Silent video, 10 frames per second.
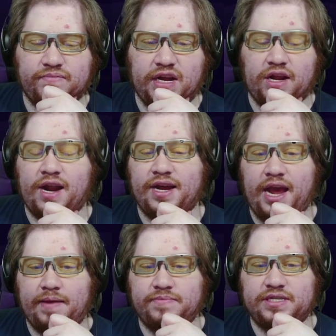lot of
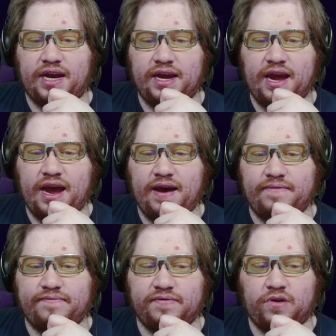games I
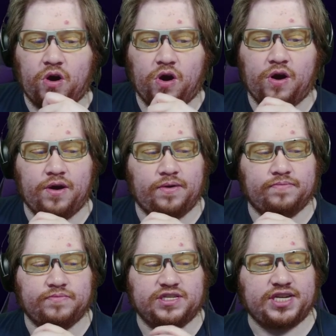have are
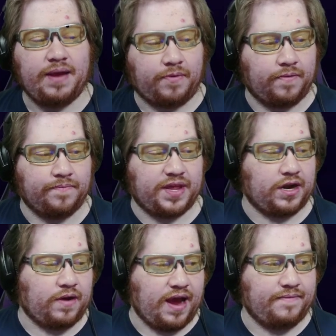stable. They
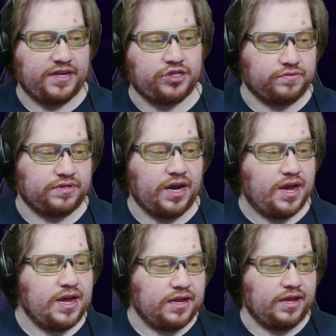don't have issues.
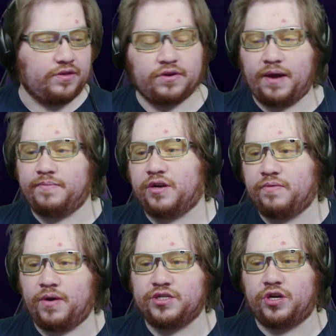Lethal Company
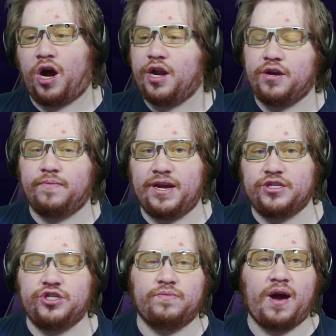was an audio
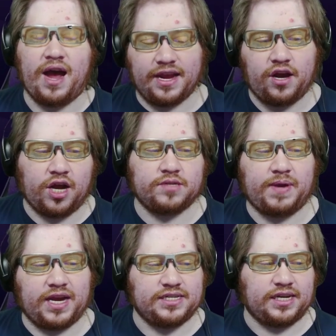issue I caused
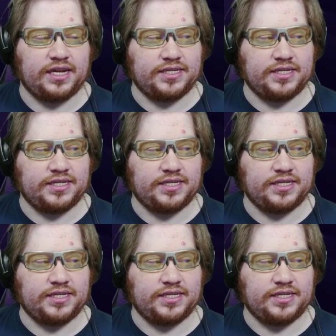by accidentally hitting